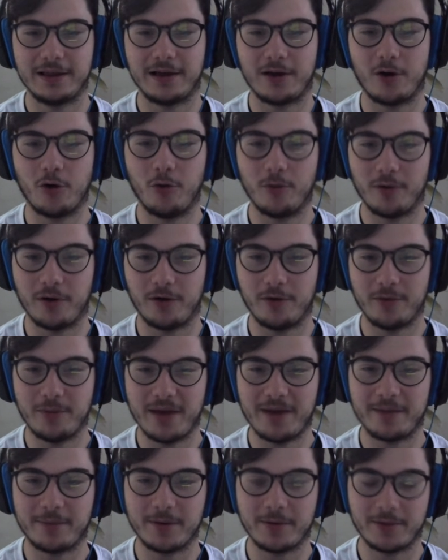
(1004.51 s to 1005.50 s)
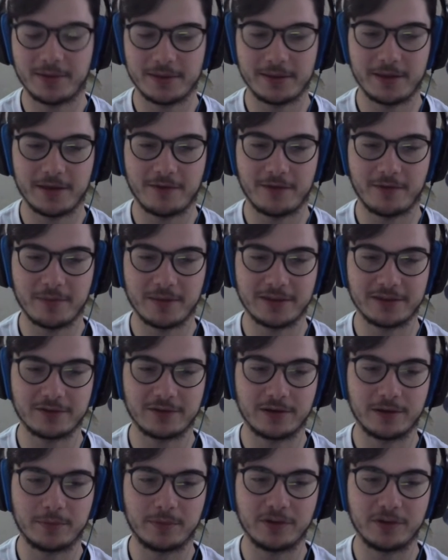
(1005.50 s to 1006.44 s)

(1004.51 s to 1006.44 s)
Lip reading: I hope everybody's going to